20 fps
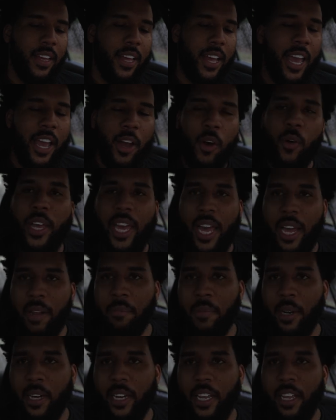Hellcat
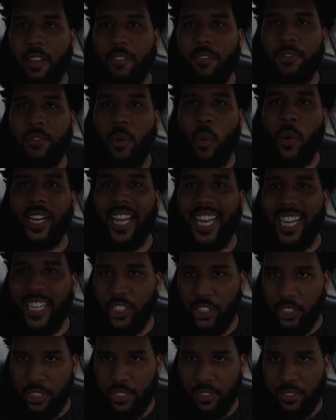money for an
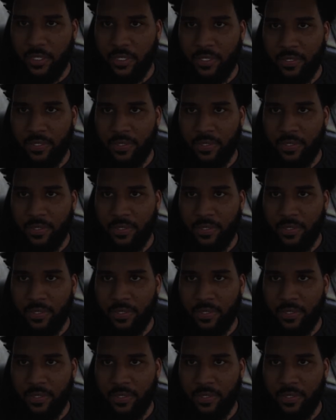engine,